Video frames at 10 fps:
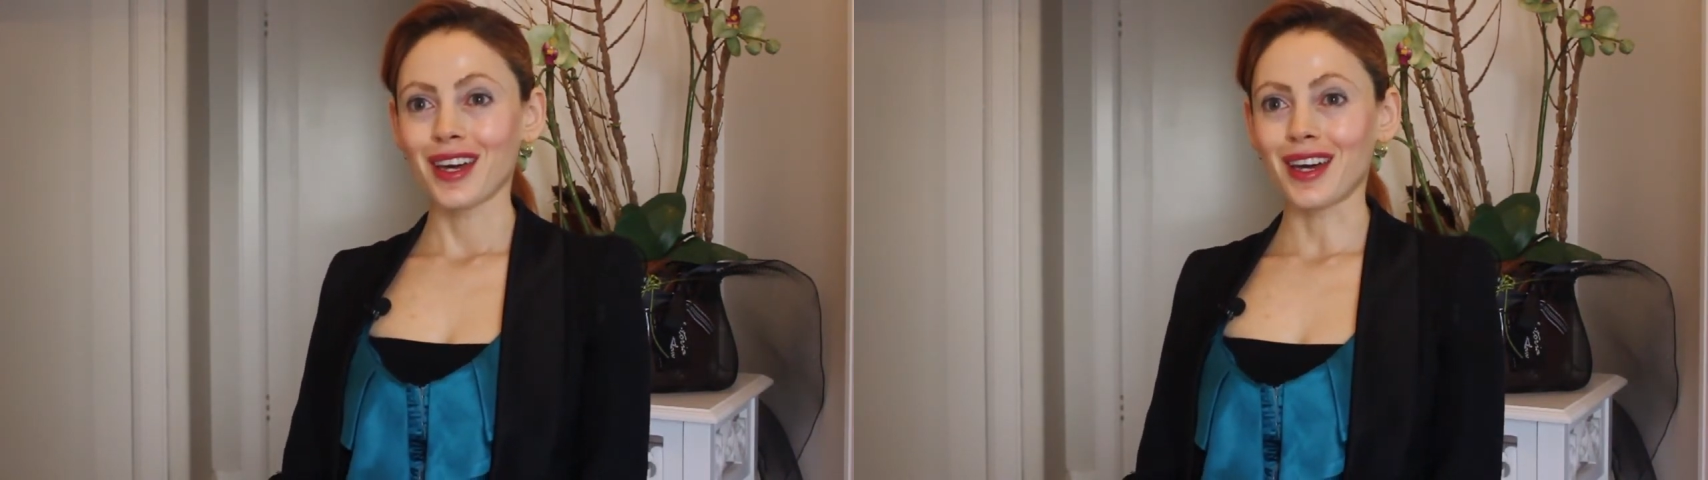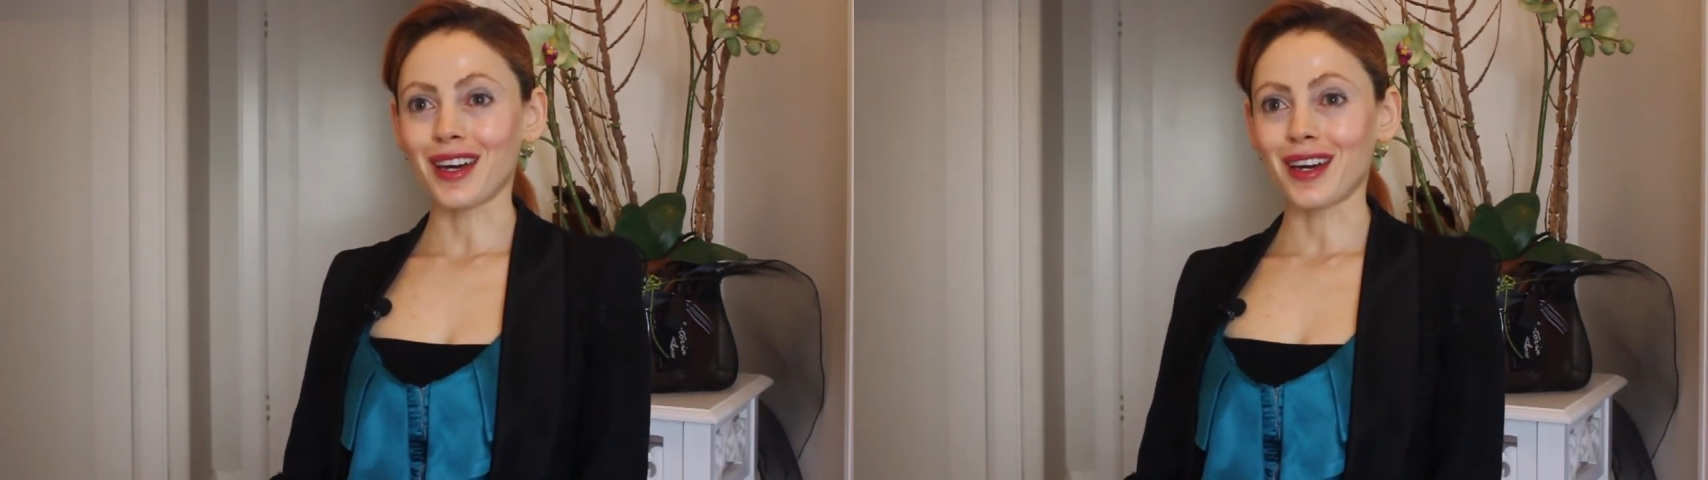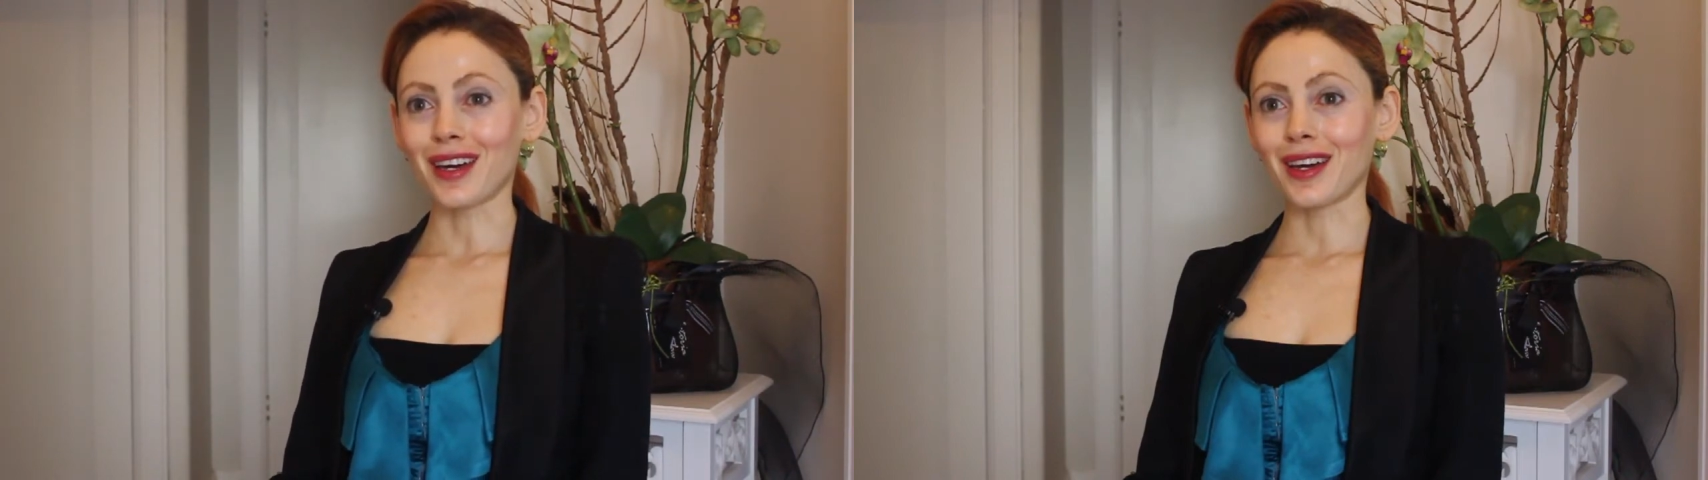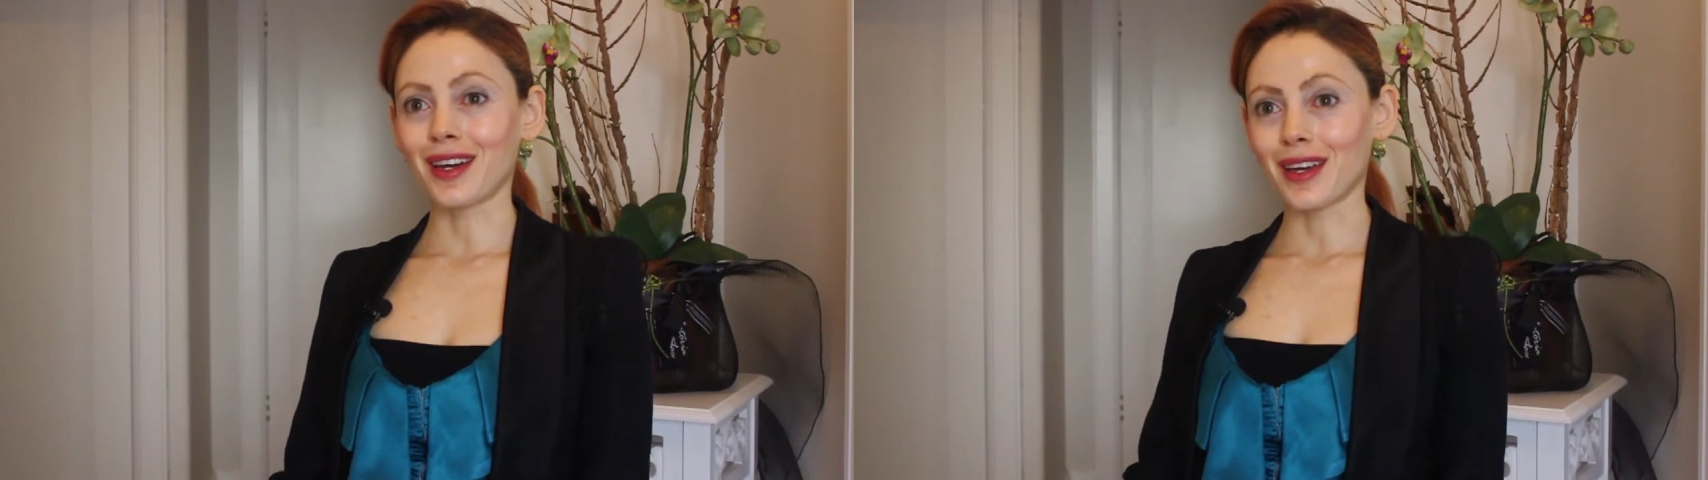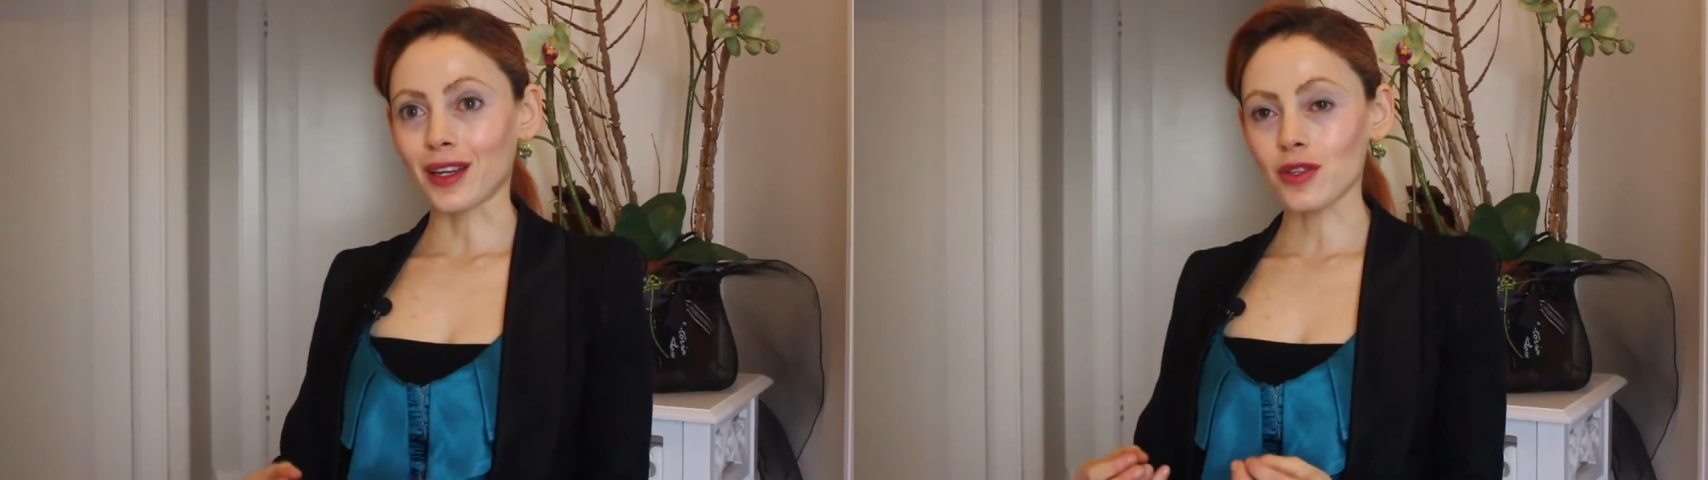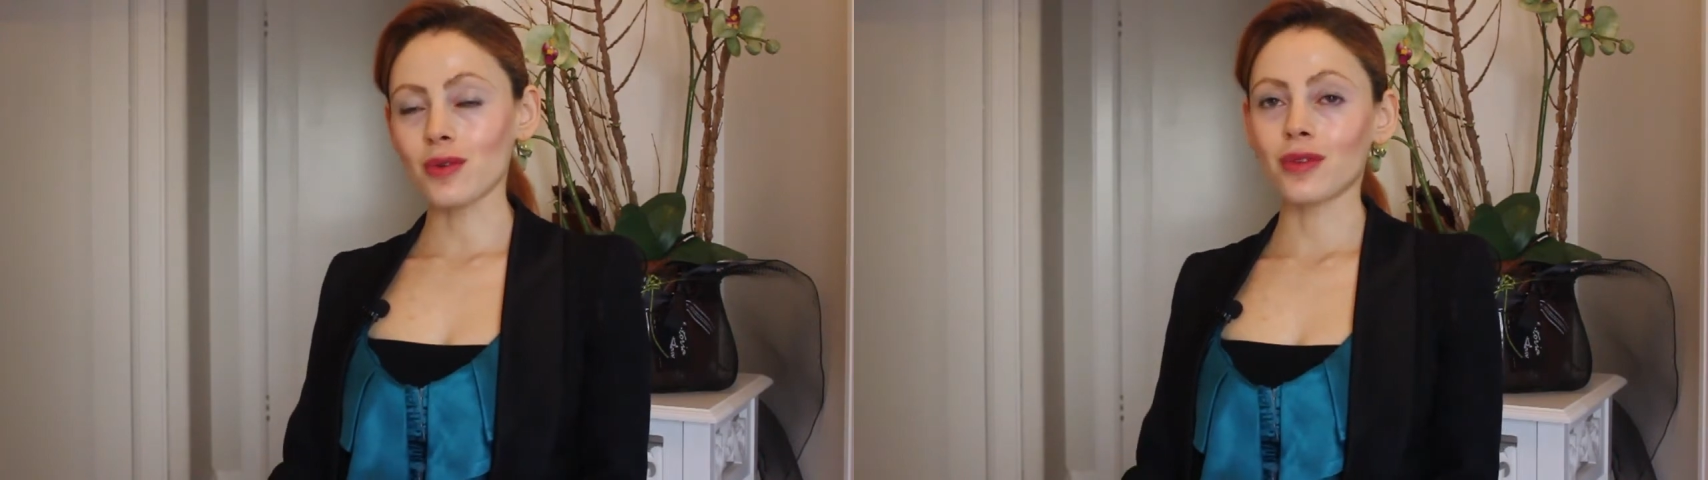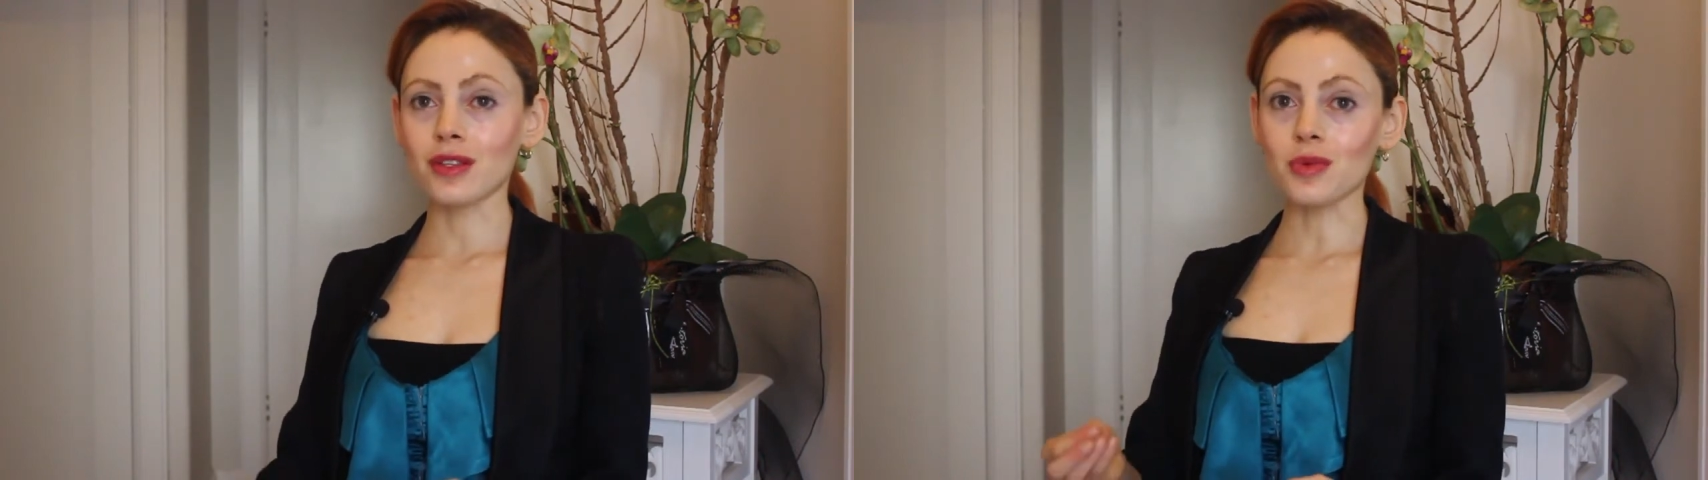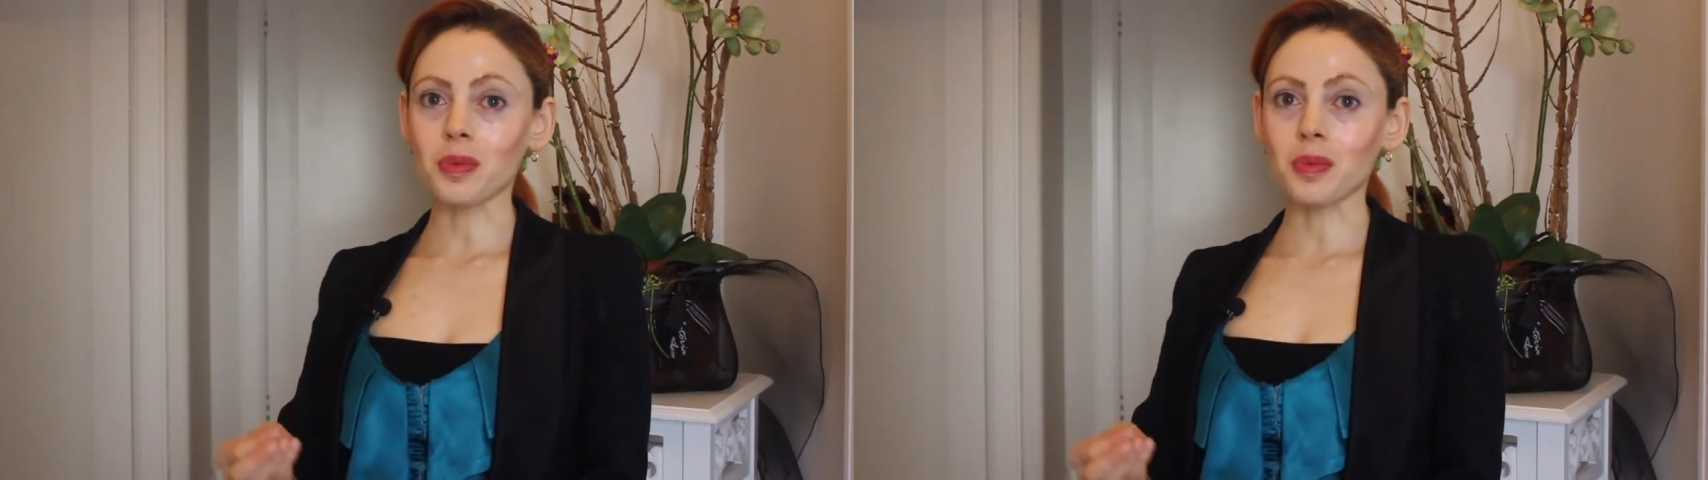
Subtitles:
A tooth is